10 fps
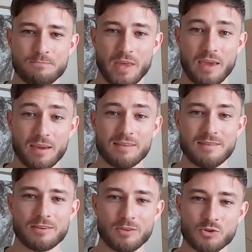
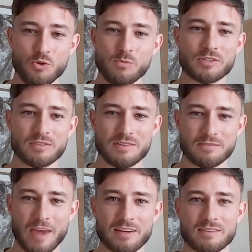It's almost as
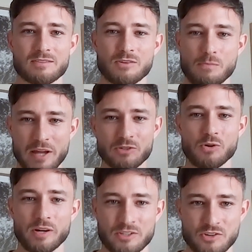if access to a
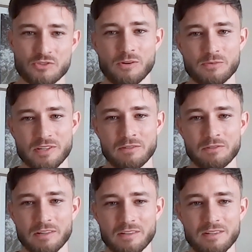mentor has just dropped
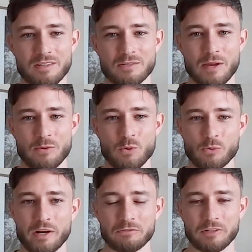significantly. It's maybe one
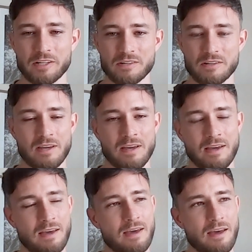way to phrase it.
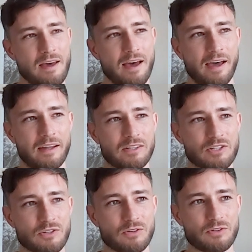And
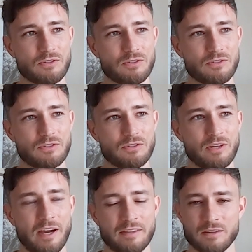so,
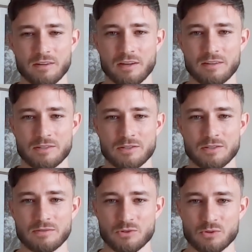yeah, I think you're going to get this
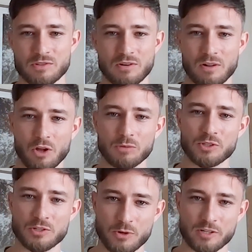sort of global
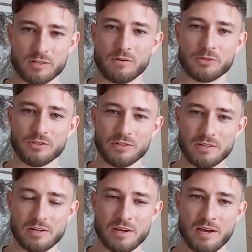dispersional
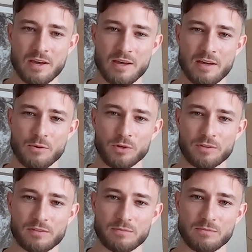opportunity
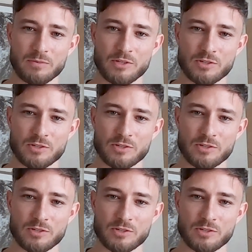with maybe